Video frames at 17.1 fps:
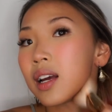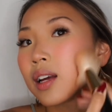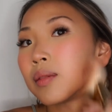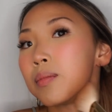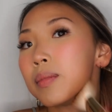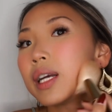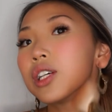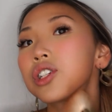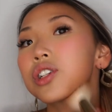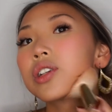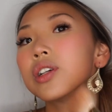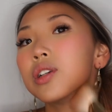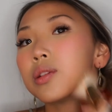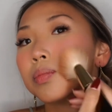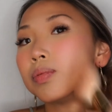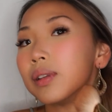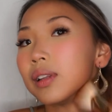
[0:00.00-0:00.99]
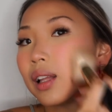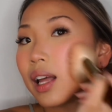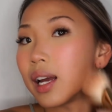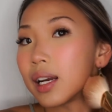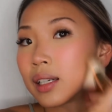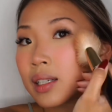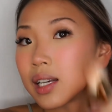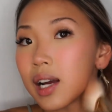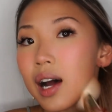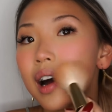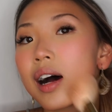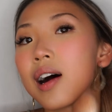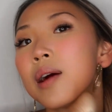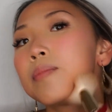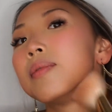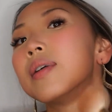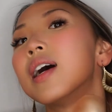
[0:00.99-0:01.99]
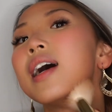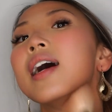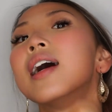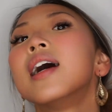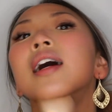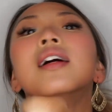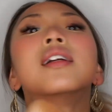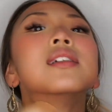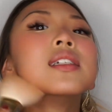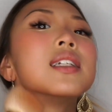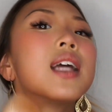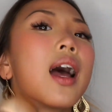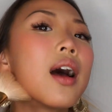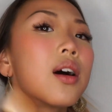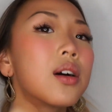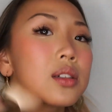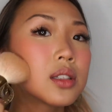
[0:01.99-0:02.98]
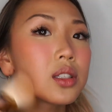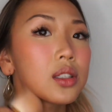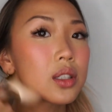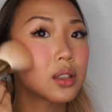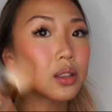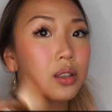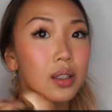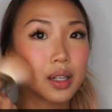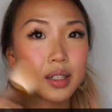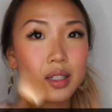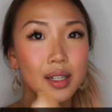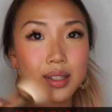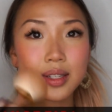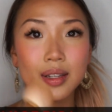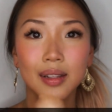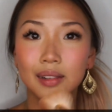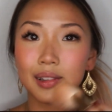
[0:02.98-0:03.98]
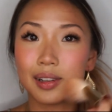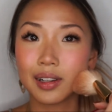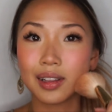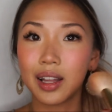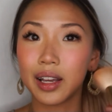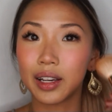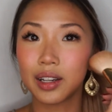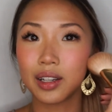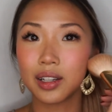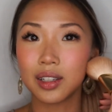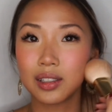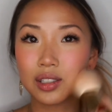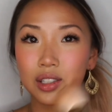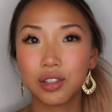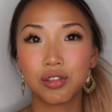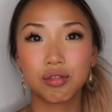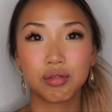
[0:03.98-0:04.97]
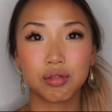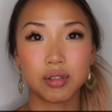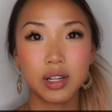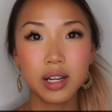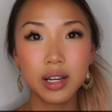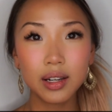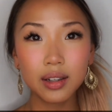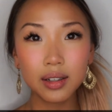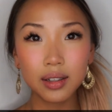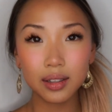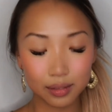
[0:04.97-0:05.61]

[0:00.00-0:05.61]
And make sure you blend up and down so it doesn't look like a streak.